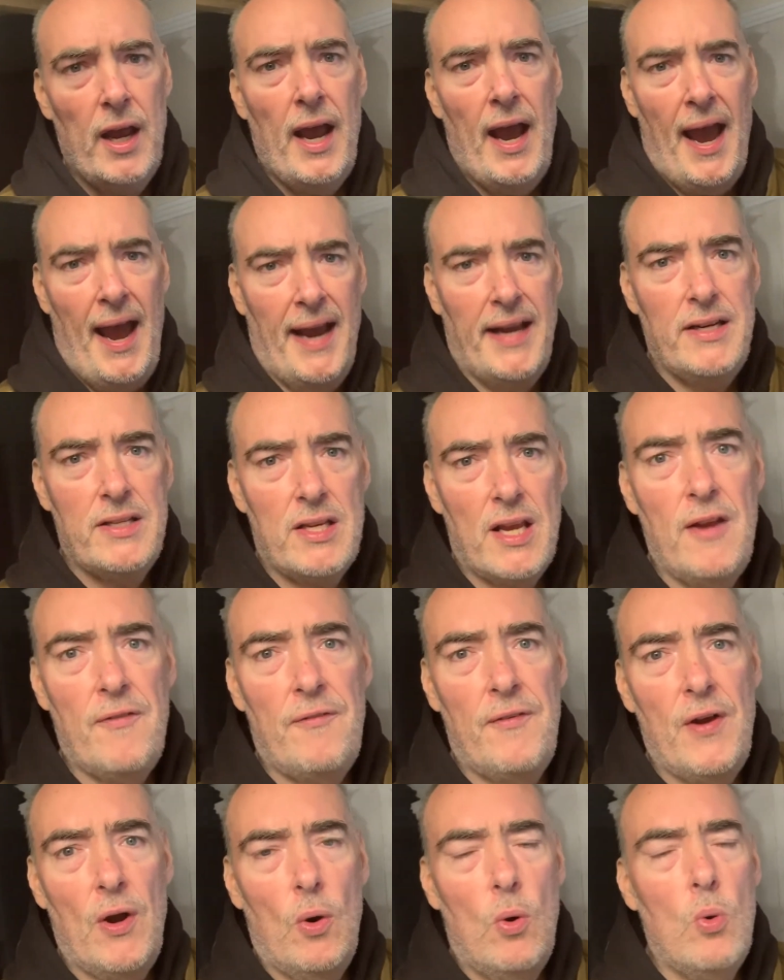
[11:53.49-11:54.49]
And if
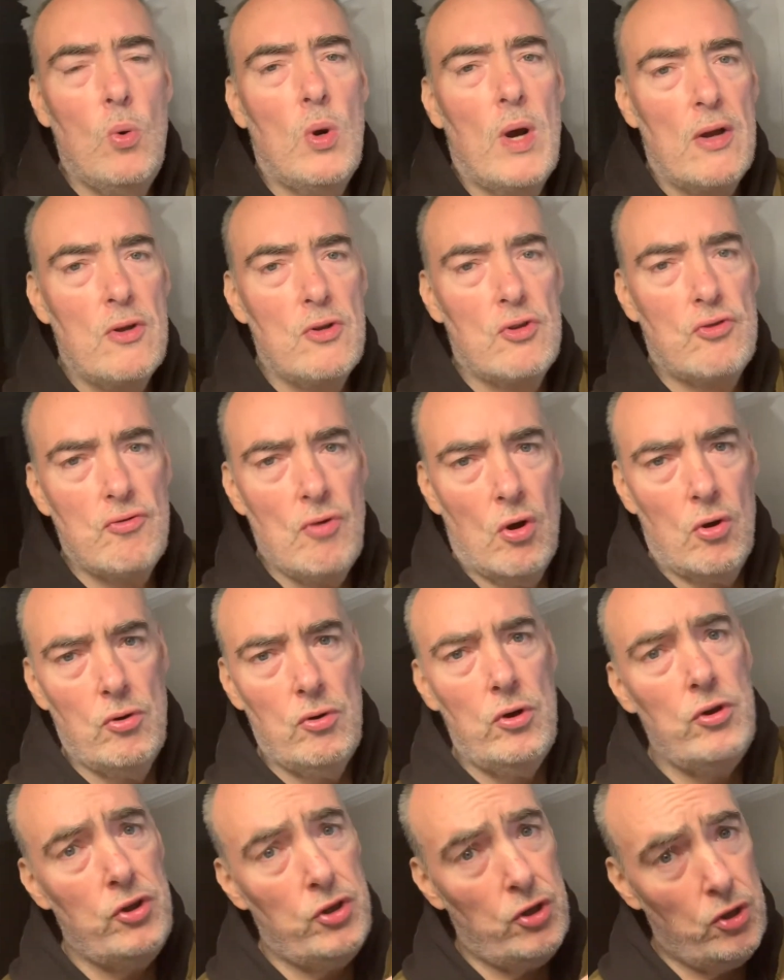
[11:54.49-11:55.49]
it all goes
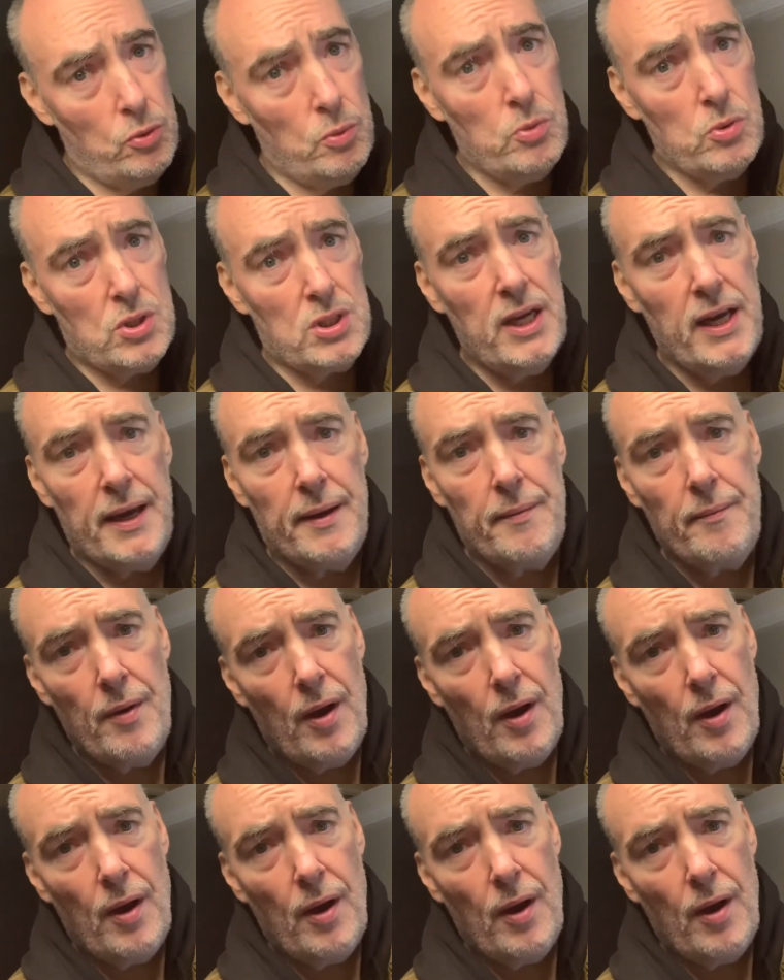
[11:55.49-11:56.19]
wrong, you will see it.